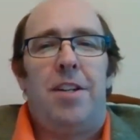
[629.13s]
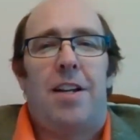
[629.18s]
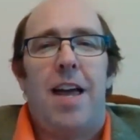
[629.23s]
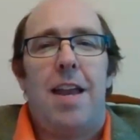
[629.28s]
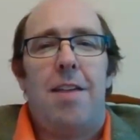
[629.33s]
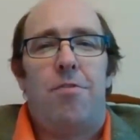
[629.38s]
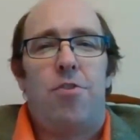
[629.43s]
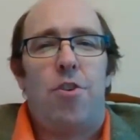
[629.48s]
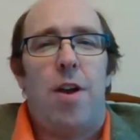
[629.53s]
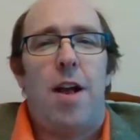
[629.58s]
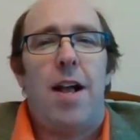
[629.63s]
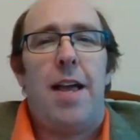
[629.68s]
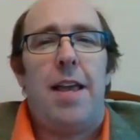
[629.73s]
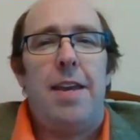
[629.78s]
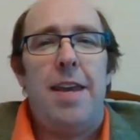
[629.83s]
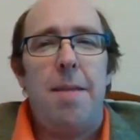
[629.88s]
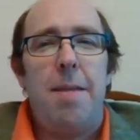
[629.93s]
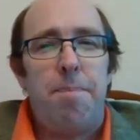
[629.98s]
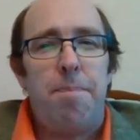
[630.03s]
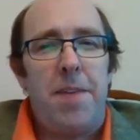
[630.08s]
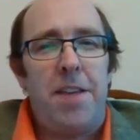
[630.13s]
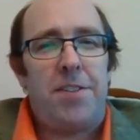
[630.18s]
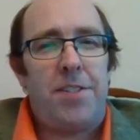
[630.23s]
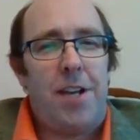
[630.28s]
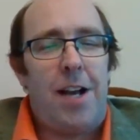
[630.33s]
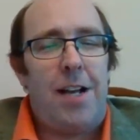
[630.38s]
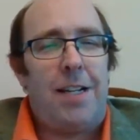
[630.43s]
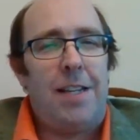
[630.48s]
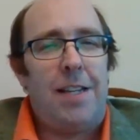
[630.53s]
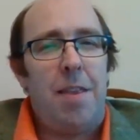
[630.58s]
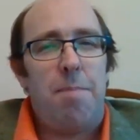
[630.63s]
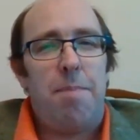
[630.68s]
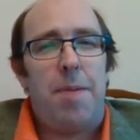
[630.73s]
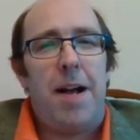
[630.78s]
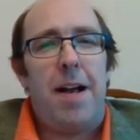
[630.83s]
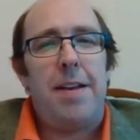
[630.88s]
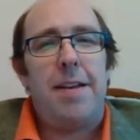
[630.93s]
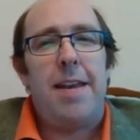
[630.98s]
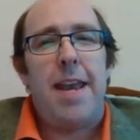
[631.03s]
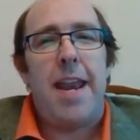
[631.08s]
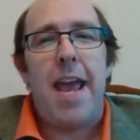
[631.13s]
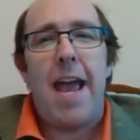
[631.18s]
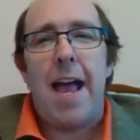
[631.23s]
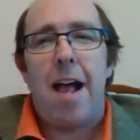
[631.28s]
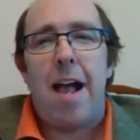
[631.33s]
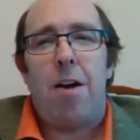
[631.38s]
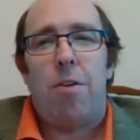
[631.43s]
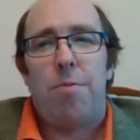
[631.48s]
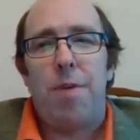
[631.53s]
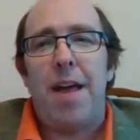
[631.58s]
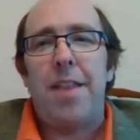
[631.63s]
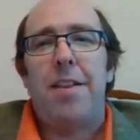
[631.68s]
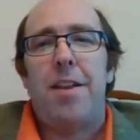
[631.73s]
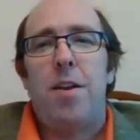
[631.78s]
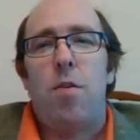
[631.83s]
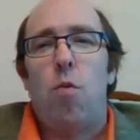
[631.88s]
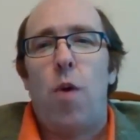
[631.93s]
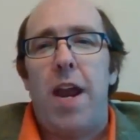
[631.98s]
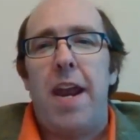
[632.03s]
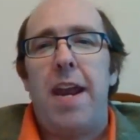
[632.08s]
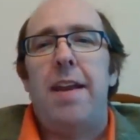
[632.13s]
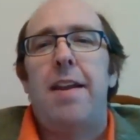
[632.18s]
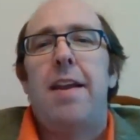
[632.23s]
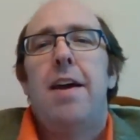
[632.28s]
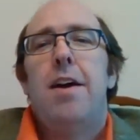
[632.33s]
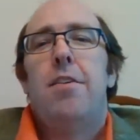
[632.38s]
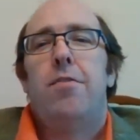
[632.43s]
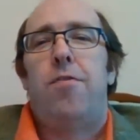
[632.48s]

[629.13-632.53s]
to kind of try and nip this all in the bud now rather than wait